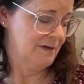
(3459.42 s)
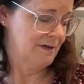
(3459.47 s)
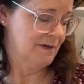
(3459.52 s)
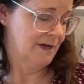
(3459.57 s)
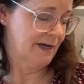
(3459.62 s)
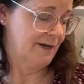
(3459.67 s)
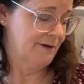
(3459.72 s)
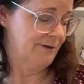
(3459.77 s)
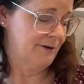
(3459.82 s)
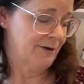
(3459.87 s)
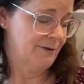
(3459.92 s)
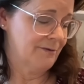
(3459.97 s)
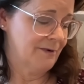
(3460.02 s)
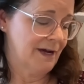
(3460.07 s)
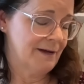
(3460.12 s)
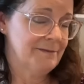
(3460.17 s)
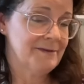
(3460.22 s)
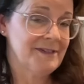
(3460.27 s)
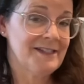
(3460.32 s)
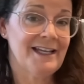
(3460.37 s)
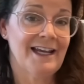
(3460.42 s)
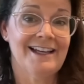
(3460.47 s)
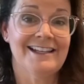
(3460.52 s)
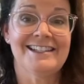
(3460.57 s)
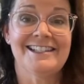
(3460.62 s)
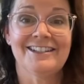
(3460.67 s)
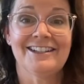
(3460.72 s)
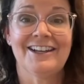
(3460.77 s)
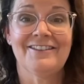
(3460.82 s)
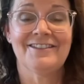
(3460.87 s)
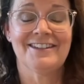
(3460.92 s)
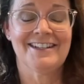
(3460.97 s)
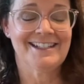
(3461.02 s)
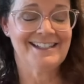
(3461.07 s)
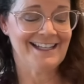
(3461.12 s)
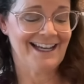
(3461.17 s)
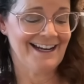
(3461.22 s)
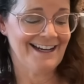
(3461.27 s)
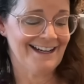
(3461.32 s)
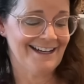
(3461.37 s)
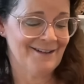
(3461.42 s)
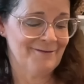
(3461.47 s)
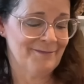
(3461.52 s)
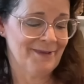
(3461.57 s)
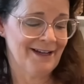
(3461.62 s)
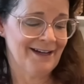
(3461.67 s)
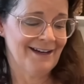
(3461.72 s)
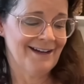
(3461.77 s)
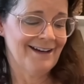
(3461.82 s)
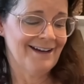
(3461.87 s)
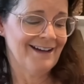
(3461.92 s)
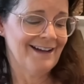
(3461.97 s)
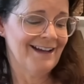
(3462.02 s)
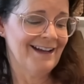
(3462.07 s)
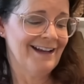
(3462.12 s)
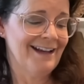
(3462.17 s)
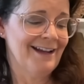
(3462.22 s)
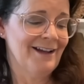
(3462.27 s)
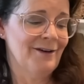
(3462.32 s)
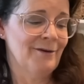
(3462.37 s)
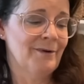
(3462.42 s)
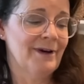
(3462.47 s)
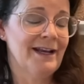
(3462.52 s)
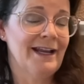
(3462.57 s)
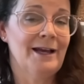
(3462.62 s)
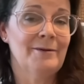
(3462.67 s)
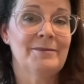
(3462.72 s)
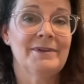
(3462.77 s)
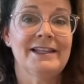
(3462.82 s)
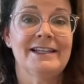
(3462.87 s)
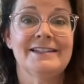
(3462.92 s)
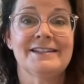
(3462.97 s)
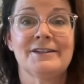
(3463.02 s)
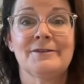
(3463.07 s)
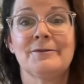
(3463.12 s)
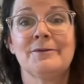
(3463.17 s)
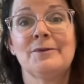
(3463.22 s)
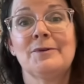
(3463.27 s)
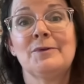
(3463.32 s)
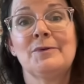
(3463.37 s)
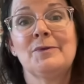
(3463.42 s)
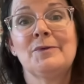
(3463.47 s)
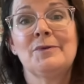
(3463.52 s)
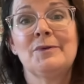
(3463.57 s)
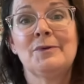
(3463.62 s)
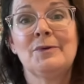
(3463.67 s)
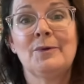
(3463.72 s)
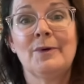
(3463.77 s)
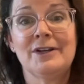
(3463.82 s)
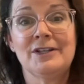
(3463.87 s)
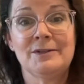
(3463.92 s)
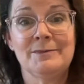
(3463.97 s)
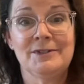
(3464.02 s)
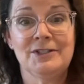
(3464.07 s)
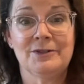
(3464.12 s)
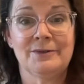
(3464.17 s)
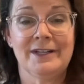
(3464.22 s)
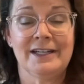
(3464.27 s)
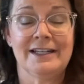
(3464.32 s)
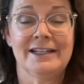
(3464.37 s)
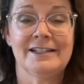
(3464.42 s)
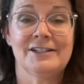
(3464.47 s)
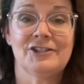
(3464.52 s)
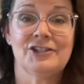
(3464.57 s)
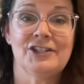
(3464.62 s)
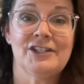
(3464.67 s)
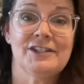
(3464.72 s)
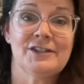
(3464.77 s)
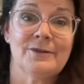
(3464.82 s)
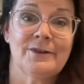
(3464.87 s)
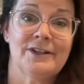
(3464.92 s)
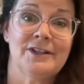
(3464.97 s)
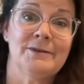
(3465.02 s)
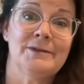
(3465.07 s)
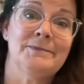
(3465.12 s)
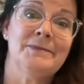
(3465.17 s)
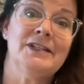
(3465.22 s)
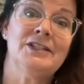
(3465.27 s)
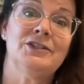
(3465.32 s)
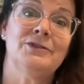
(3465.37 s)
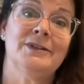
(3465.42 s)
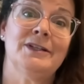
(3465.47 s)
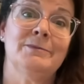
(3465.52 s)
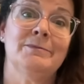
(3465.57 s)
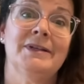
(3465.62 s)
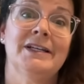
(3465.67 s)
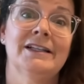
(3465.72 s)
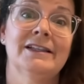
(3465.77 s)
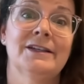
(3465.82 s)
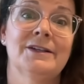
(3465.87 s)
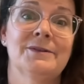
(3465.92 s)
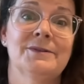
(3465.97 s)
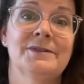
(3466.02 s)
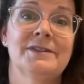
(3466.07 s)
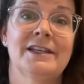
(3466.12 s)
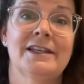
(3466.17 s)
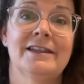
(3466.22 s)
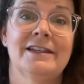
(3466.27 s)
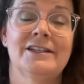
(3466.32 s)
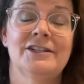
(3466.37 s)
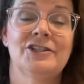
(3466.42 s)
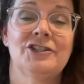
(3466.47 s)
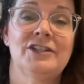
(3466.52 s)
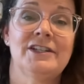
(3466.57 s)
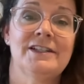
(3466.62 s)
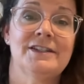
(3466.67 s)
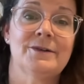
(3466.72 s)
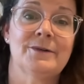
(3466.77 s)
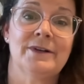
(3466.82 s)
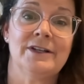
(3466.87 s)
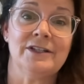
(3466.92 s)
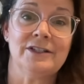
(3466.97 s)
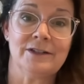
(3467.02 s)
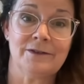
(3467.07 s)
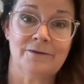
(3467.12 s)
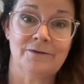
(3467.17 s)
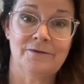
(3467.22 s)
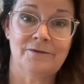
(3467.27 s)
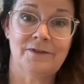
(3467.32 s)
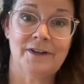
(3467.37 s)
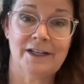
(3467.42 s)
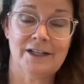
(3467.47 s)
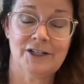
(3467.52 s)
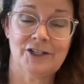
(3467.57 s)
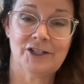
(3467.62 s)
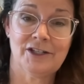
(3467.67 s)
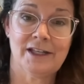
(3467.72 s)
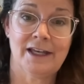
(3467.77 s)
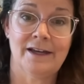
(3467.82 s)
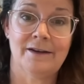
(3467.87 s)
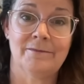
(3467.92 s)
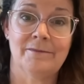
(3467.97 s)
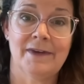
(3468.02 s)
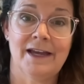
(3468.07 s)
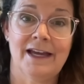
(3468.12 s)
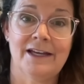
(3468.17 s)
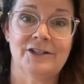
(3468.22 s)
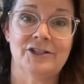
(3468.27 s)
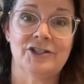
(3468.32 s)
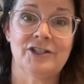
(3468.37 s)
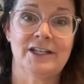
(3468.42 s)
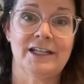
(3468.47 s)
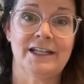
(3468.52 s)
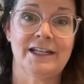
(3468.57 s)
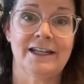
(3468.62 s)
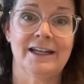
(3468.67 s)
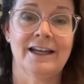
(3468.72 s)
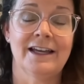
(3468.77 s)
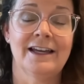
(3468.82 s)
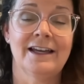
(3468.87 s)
I don't know. I still haven't decided, but what Emily's going to be doing is she's going to be doing pillows, and then she's going to finish them as she